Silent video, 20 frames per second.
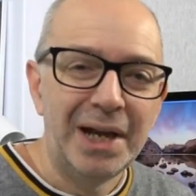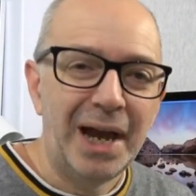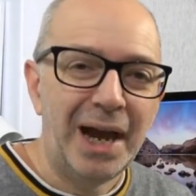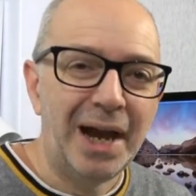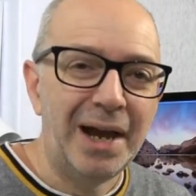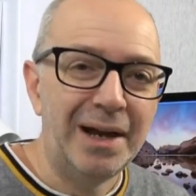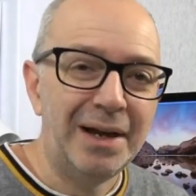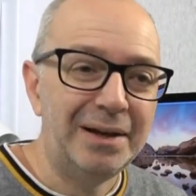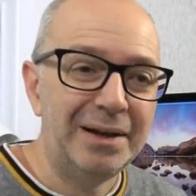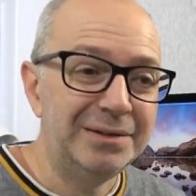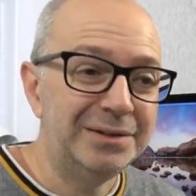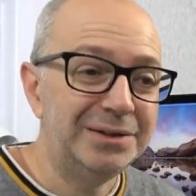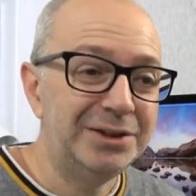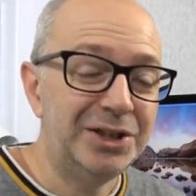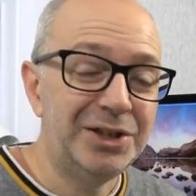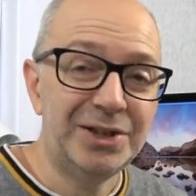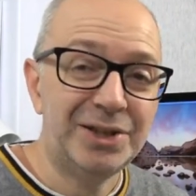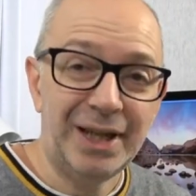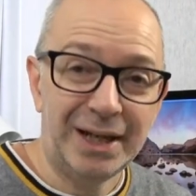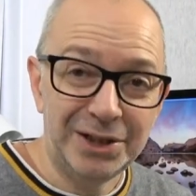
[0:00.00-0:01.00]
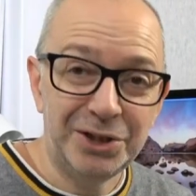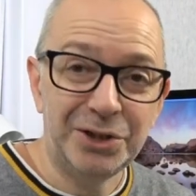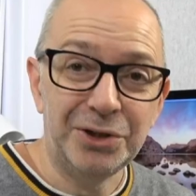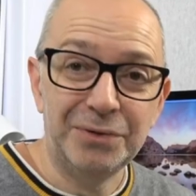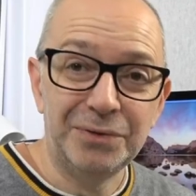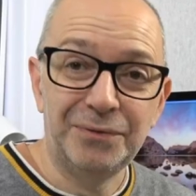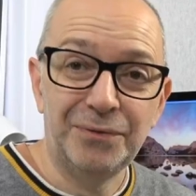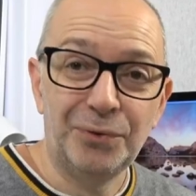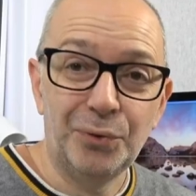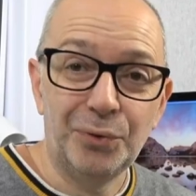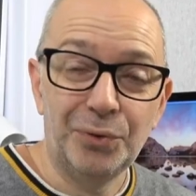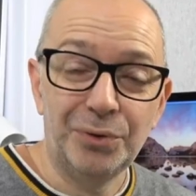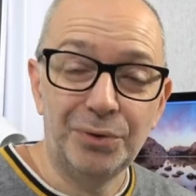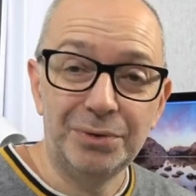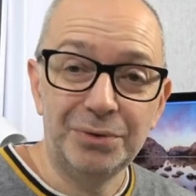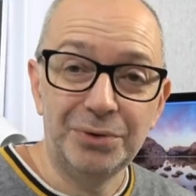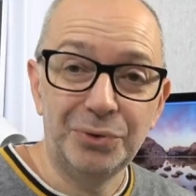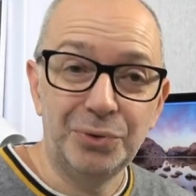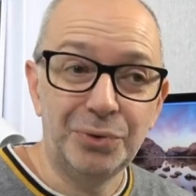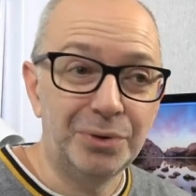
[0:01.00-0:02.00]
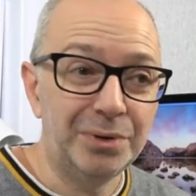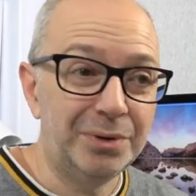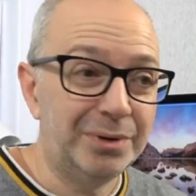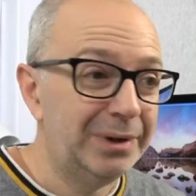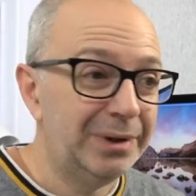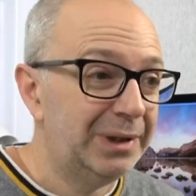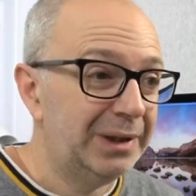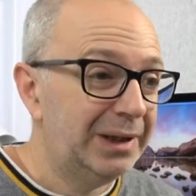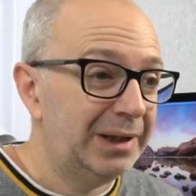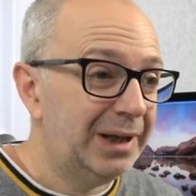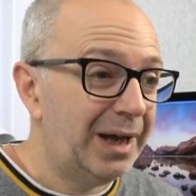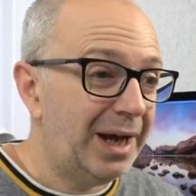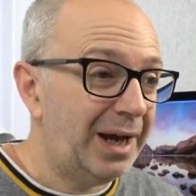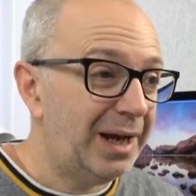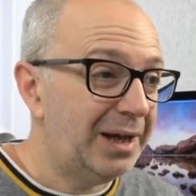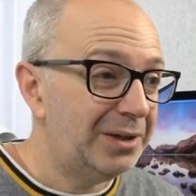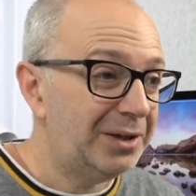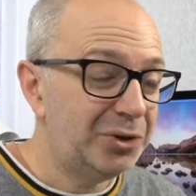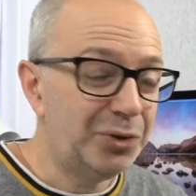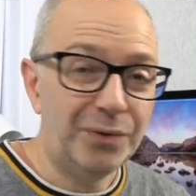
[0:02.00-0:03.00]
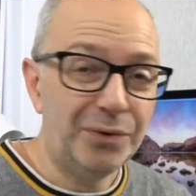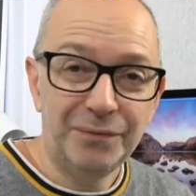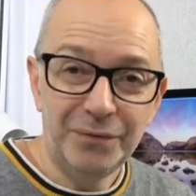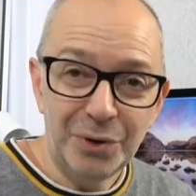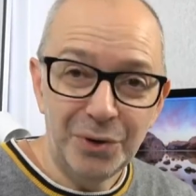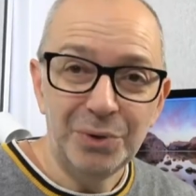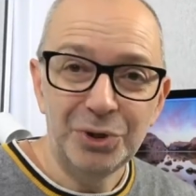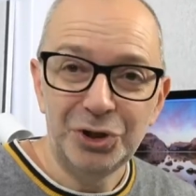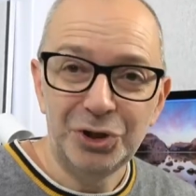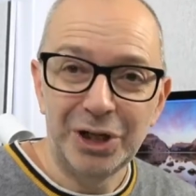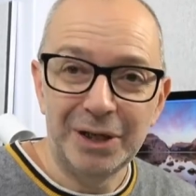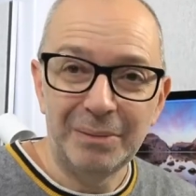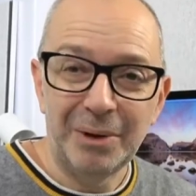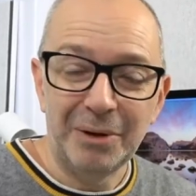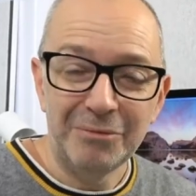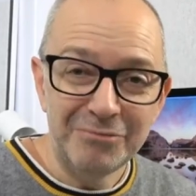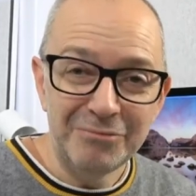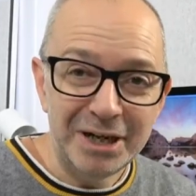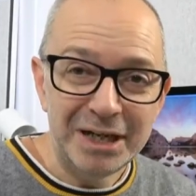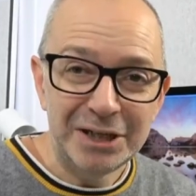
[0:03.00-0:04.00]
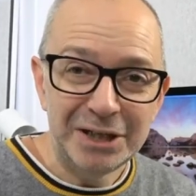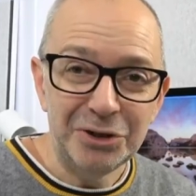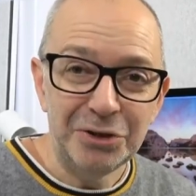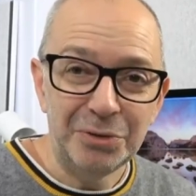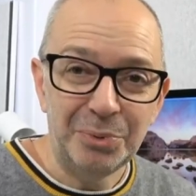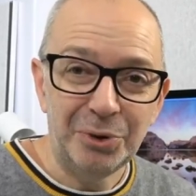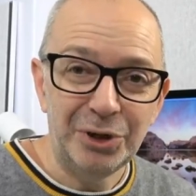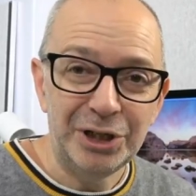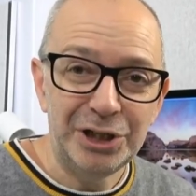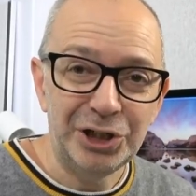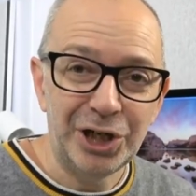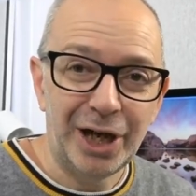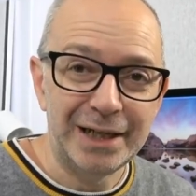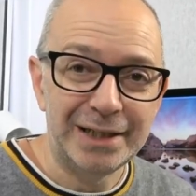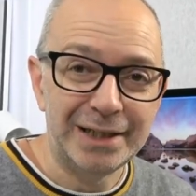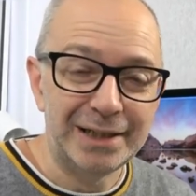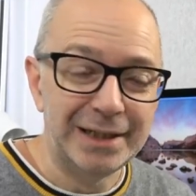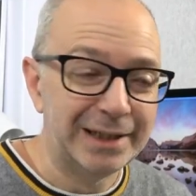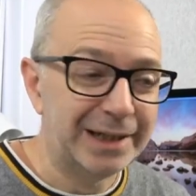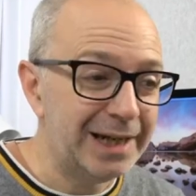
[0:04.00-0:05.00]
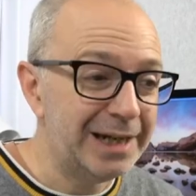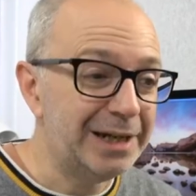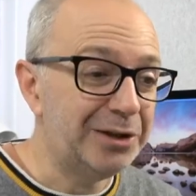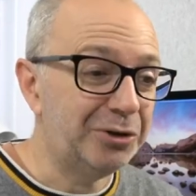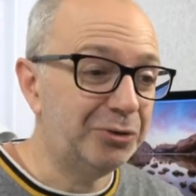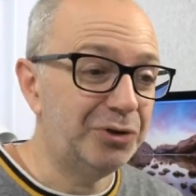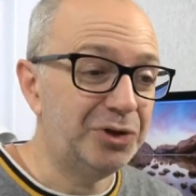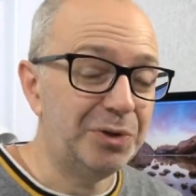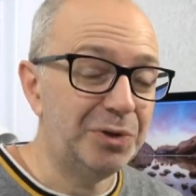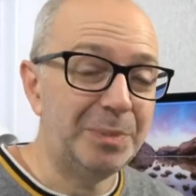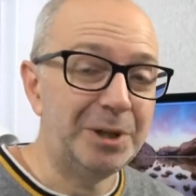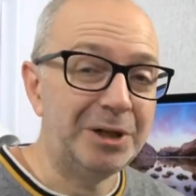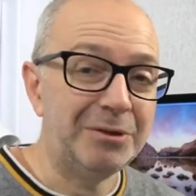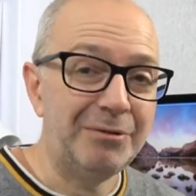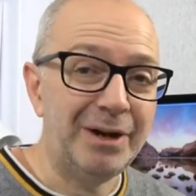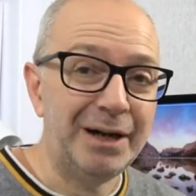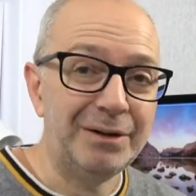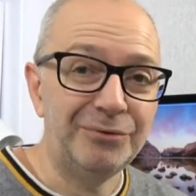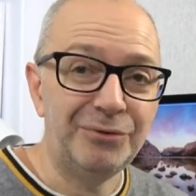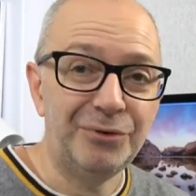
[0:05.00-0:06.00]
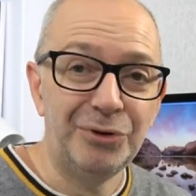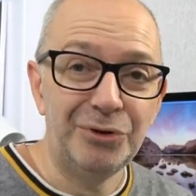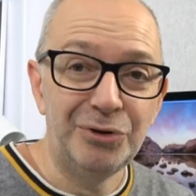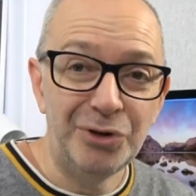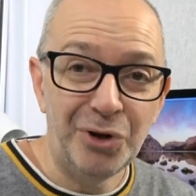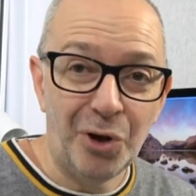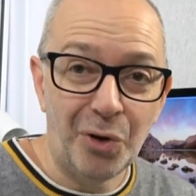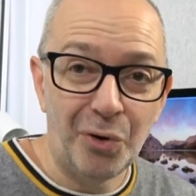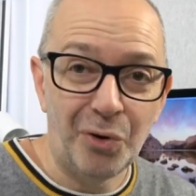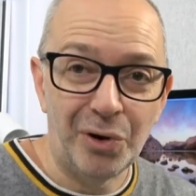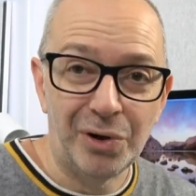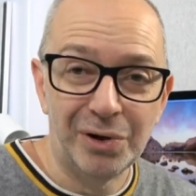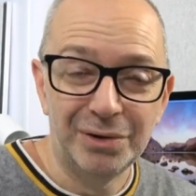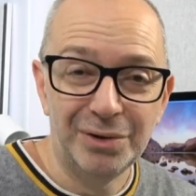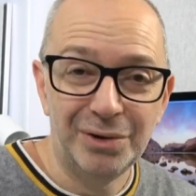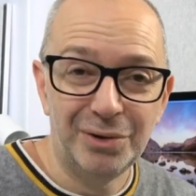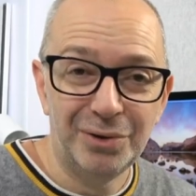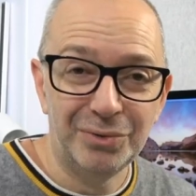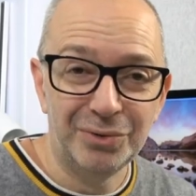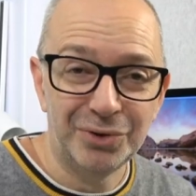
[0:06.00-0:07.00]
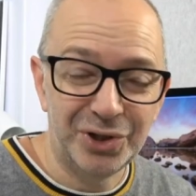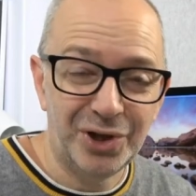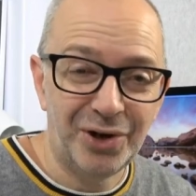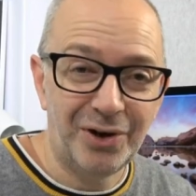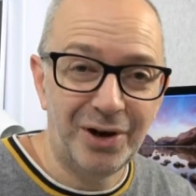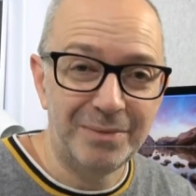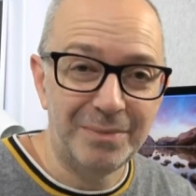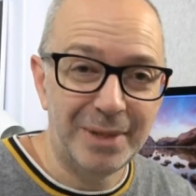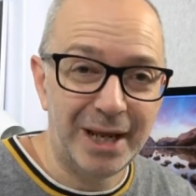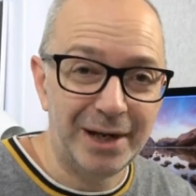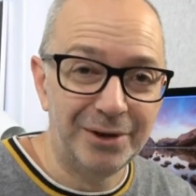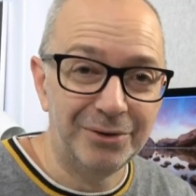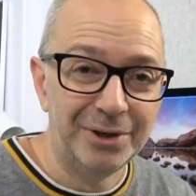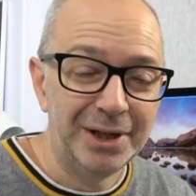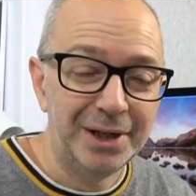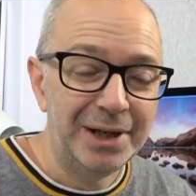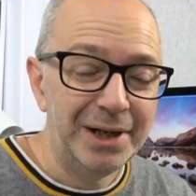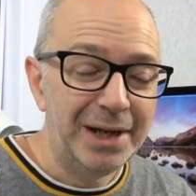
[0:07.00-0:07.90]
Uh, and just thank you for your uh, sort of viewership. I really do appreciate it. Geekanoids have been around for a long, long time now.